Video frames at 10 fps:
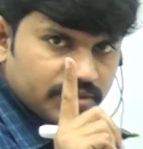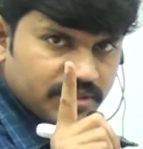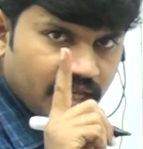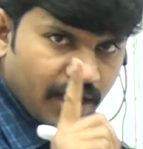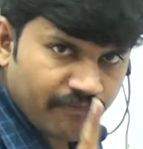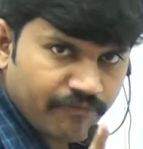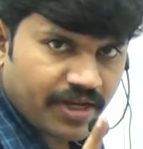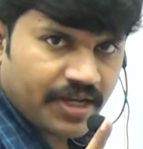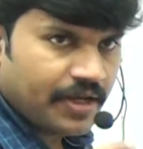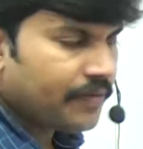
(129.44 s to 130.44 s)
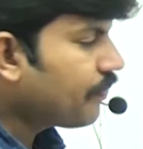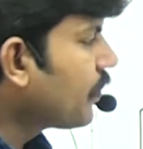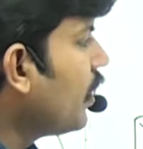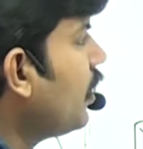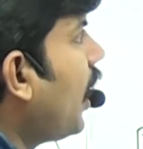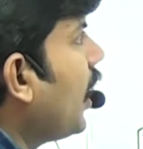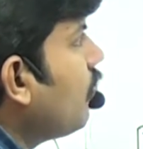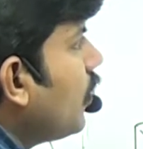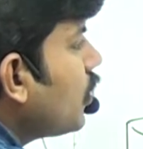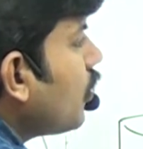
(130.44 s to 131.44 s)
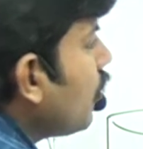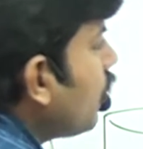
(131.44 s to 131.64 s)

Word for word: Same way, I want to